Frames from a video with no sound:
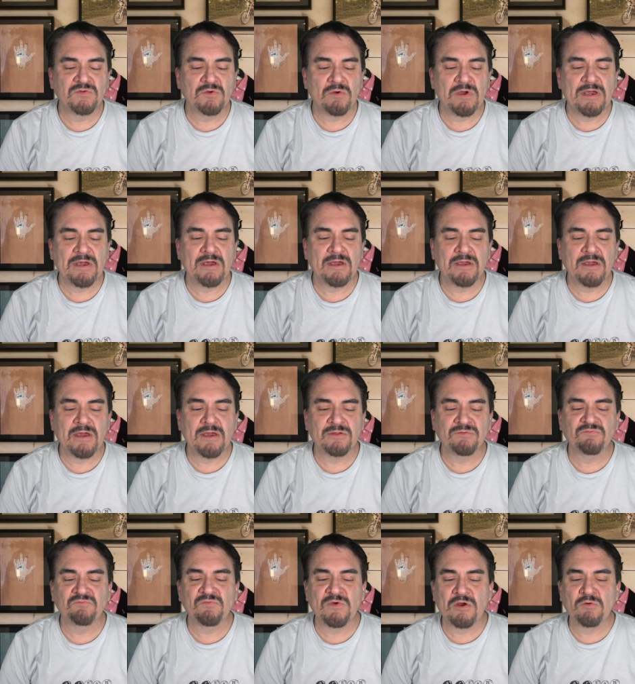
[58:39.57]
so
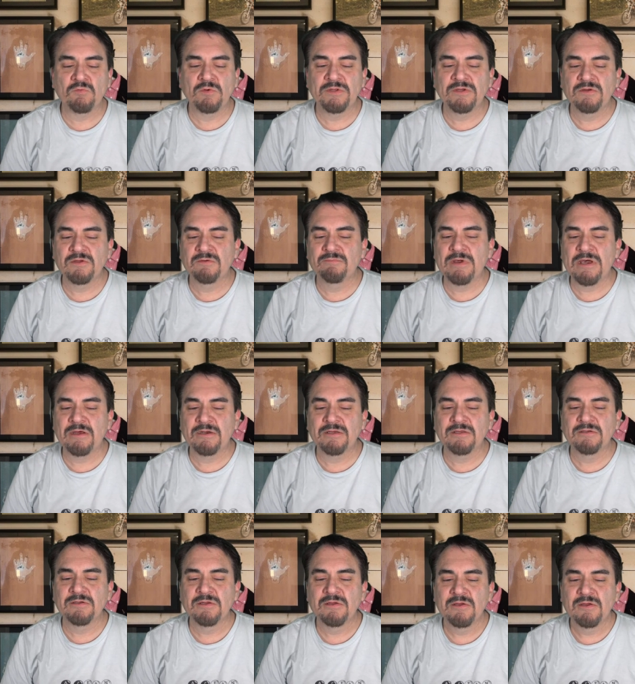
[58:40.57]
I felt really good about
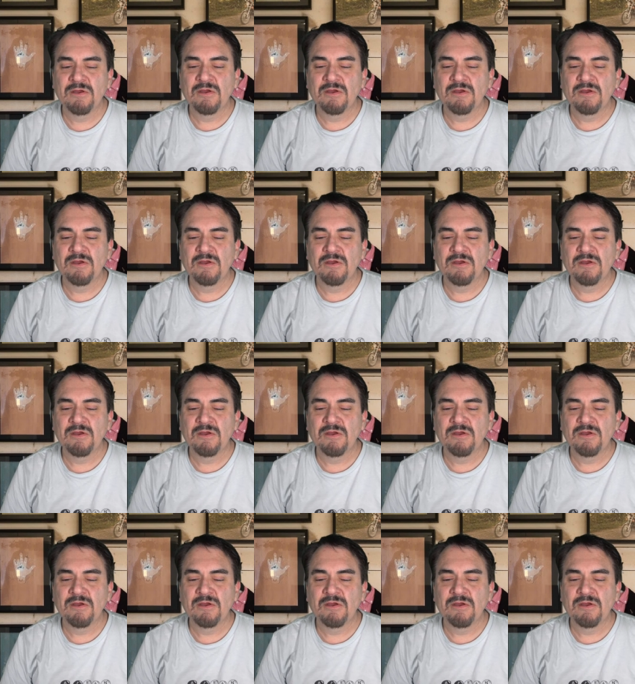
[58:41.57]
it.